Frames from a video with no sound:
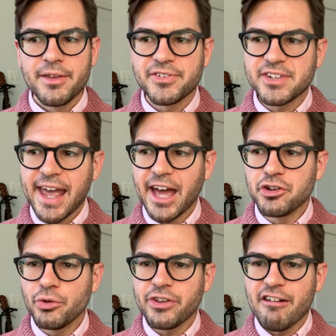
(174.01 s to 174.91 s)

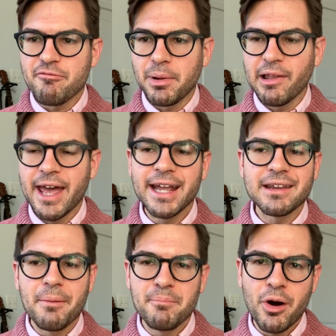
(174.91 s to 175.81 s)
Scandals have
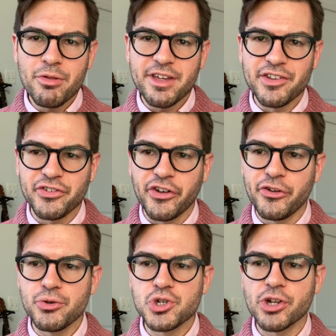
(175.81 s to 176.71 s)
plagued both
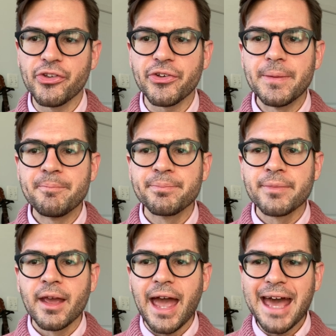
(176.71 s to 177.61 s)
institutions,
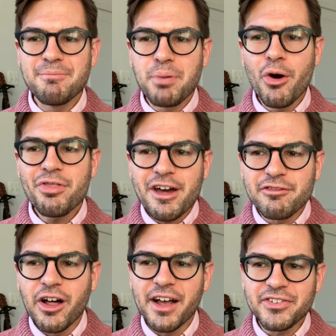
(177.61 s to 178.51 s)
and both
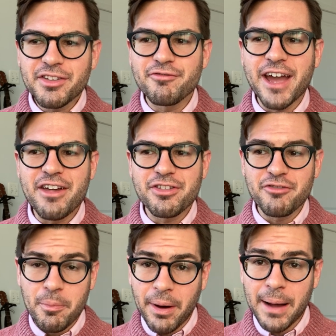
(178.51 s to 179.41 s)
have lost the faith
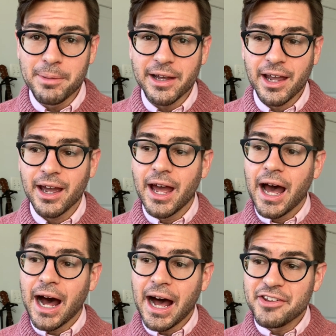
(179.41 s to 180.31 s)
of the public,
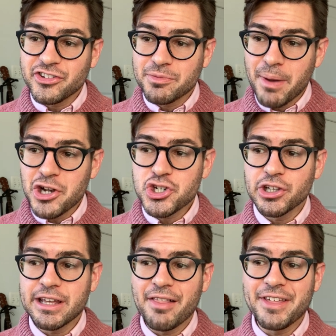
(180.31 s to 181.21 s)

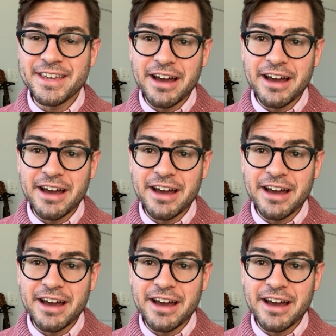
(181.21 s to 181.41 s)
especially the